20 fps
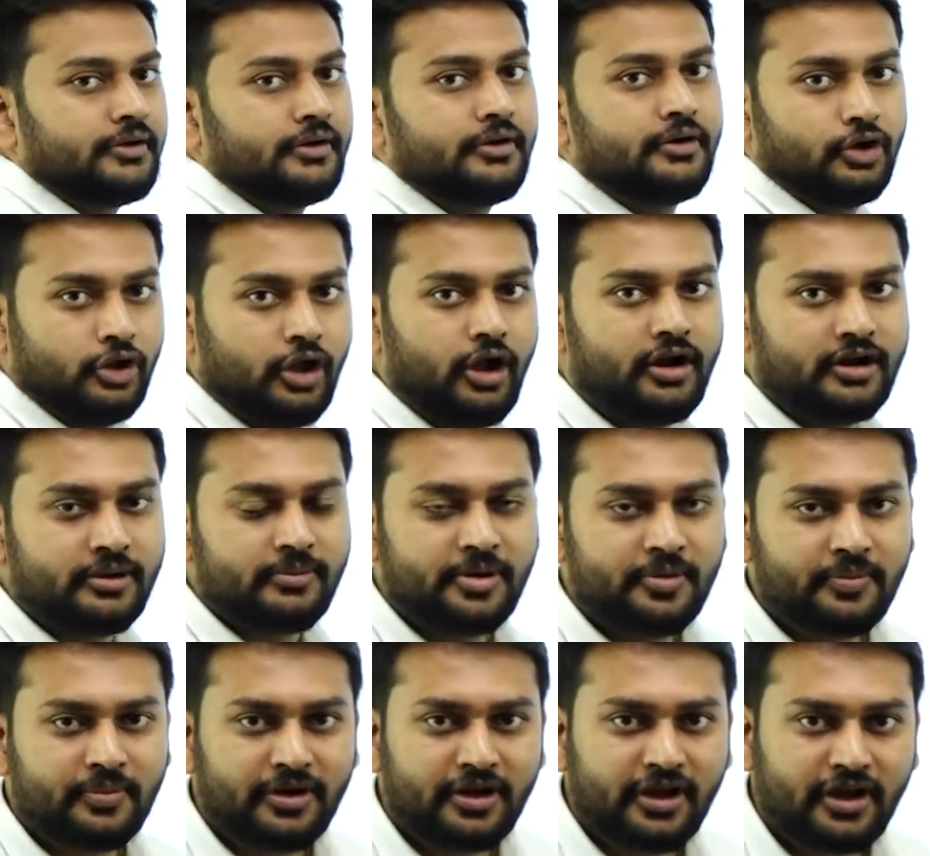Do you all
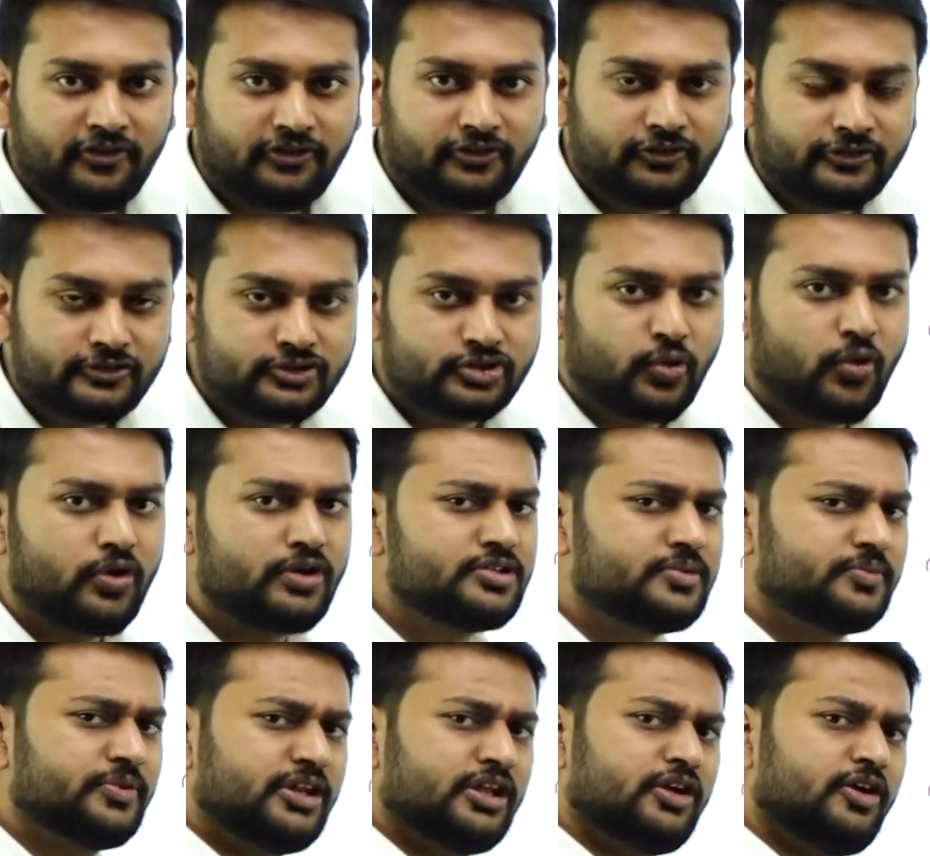remember if? So what is the
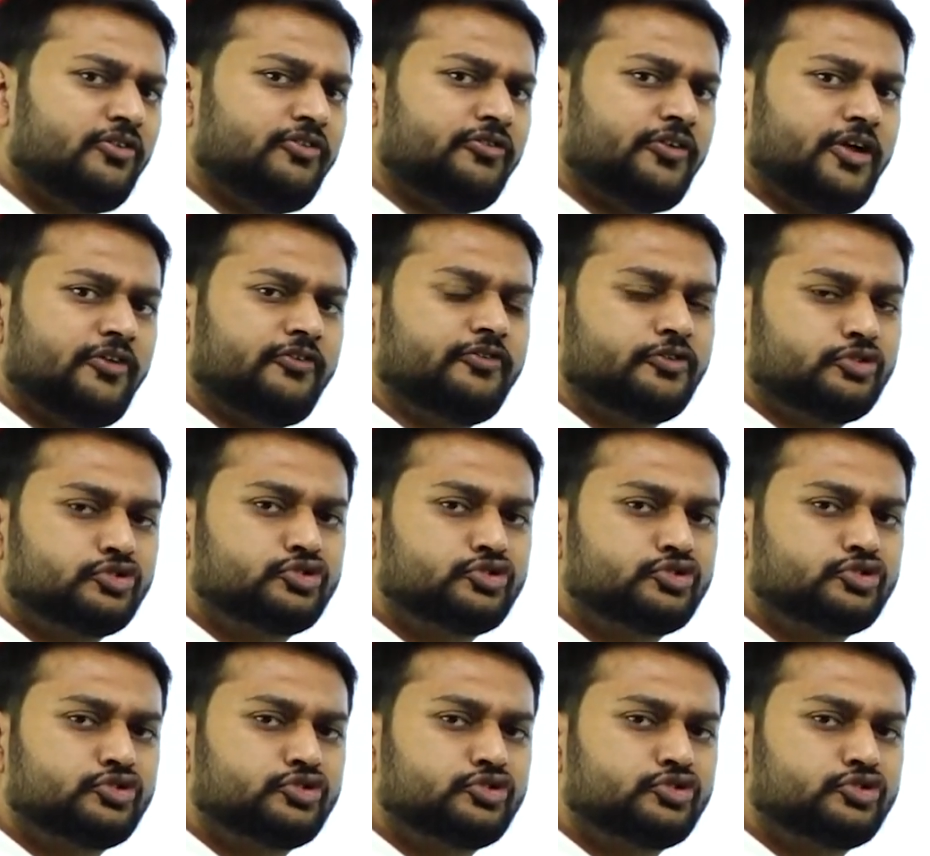meaning of if?